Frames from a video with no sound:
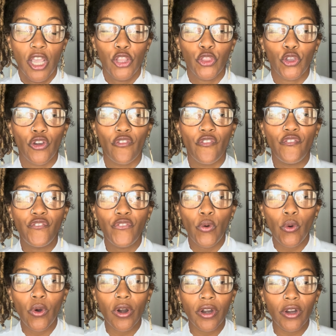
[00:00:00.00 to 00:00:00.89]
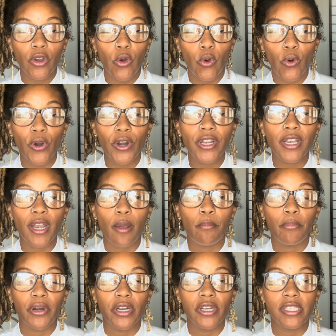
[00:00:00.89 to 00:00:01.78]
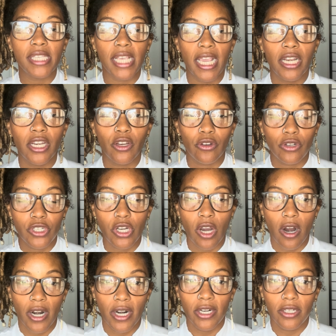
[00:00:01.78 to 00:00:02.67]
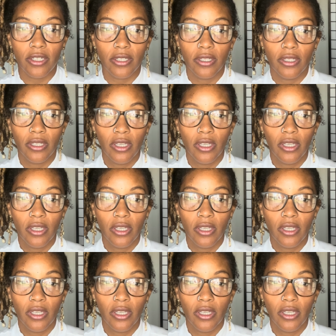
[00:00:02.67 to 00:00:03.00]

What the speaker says: There are 4 core numbers in your chart.